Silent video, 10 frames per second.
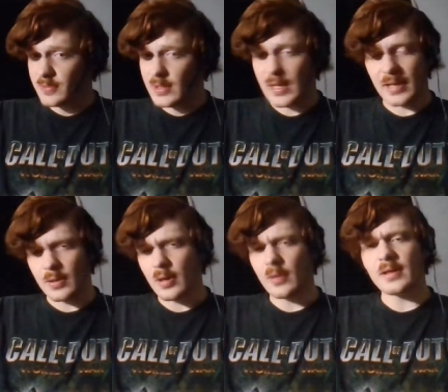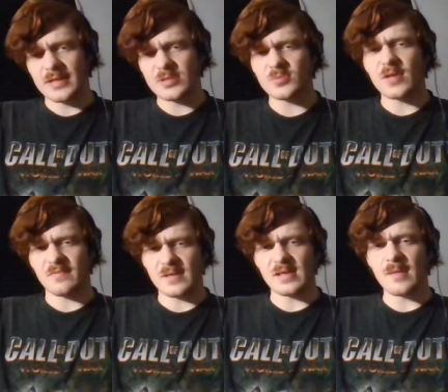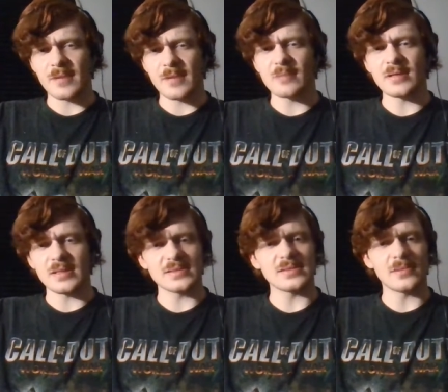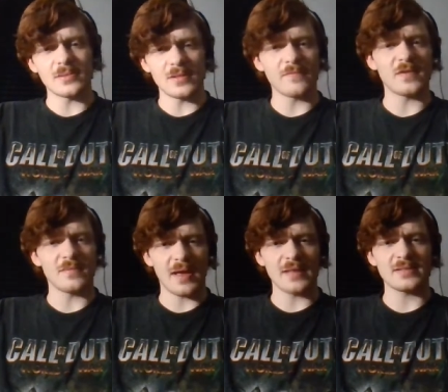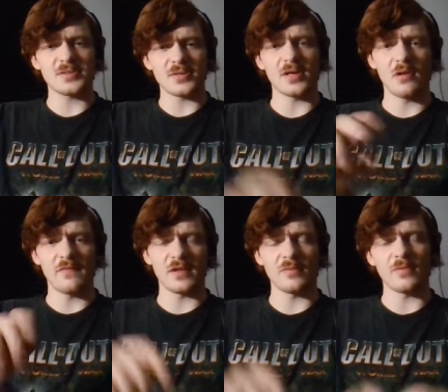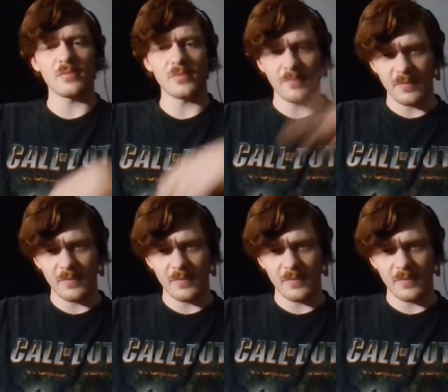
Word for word: No, no, no. This would have to be campaign because the the VidMaster equivalent one would,